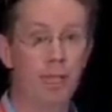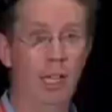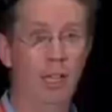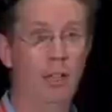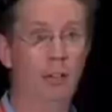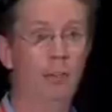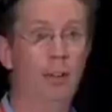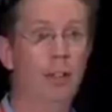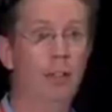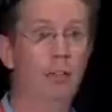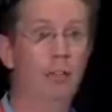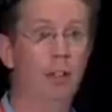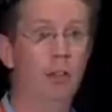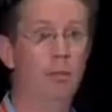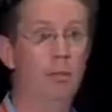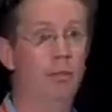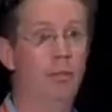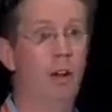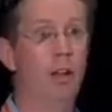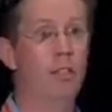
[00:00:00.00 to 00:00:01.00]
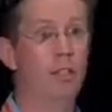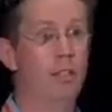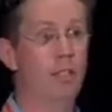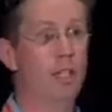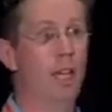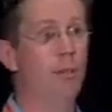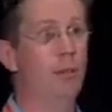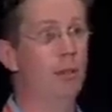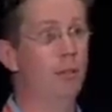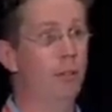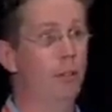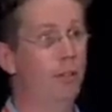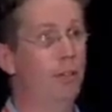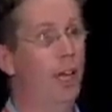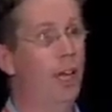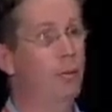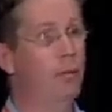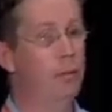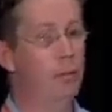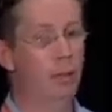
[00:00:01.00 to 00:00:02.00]
It effectively provides the same level of
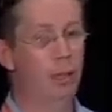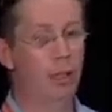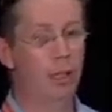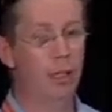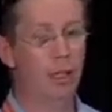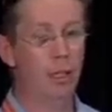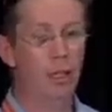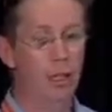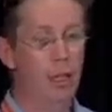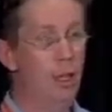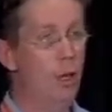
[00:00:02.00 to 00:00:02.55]
capability.